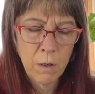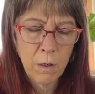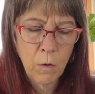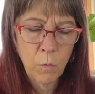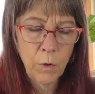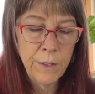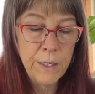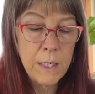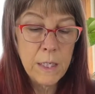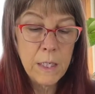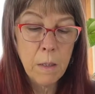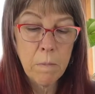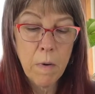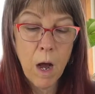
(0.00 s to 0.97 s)
well, this is
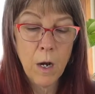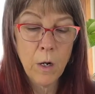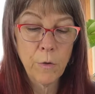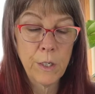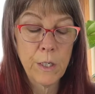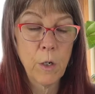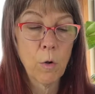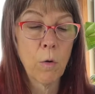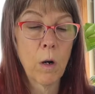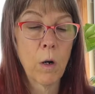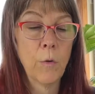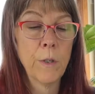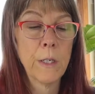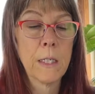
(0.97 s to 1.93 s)
the Mono
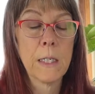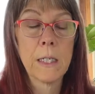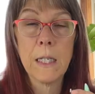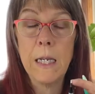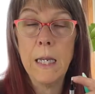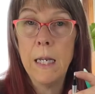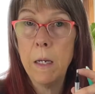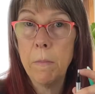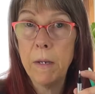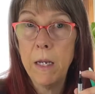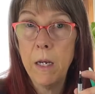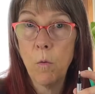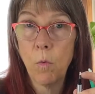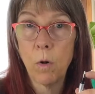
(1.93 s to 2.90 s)
Zero. This is the itty
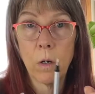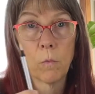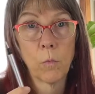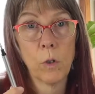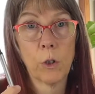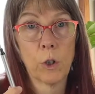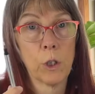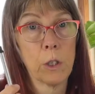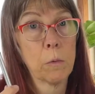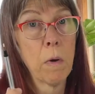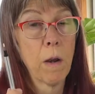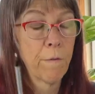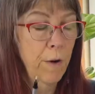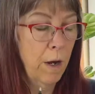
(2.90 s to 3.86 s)
bitty one, which is
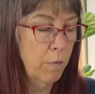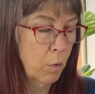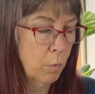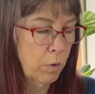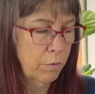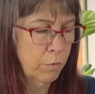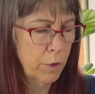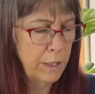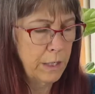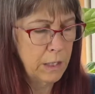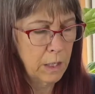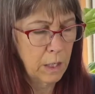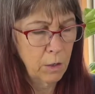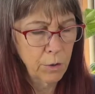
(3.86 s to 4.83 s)
my favorite one for
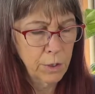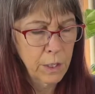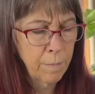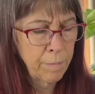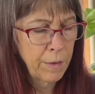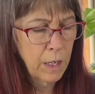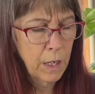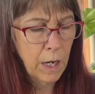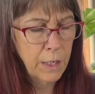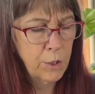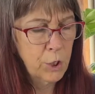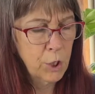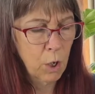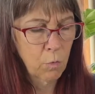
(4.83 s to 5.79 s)
details. I
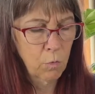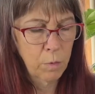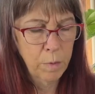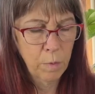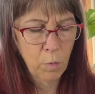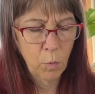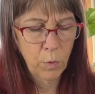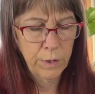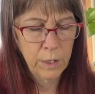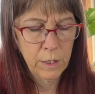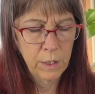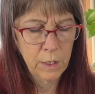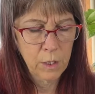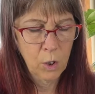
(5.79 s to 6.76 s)
don't remember what
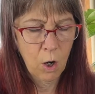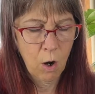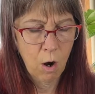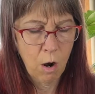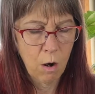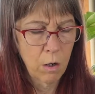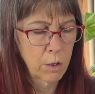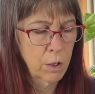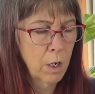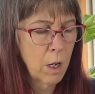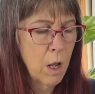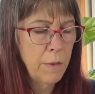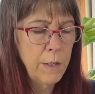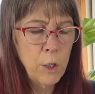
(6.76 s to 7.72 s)
this is called.
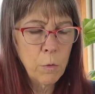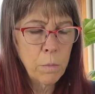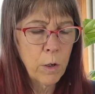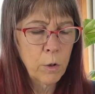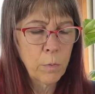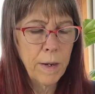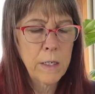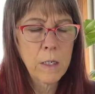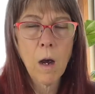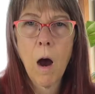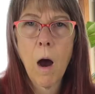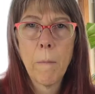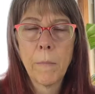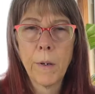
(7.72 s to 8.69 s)
These are both by
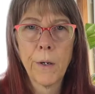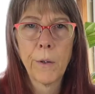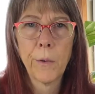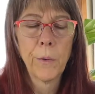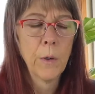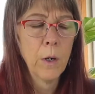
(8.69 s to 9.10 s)
Tombow,